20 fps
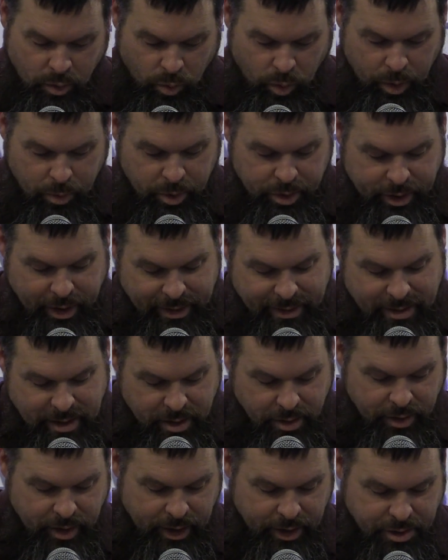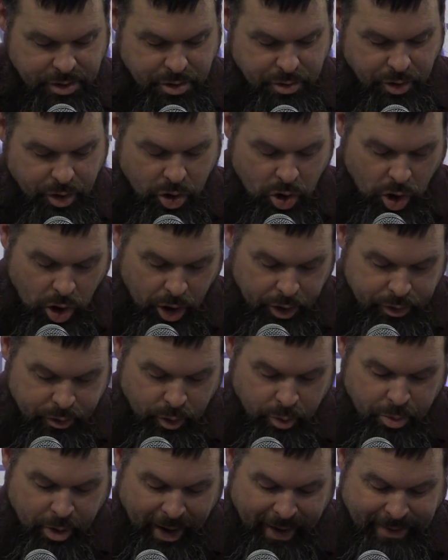We will continue to issue the call to
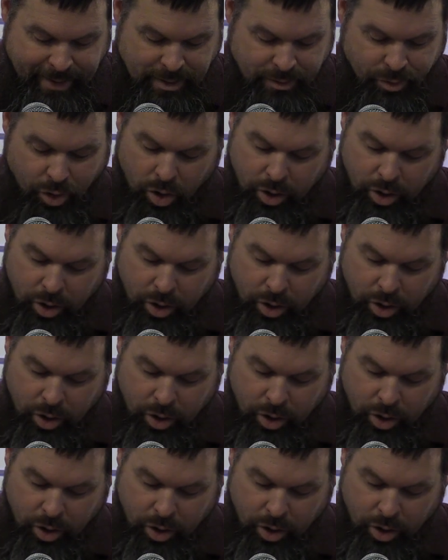repent of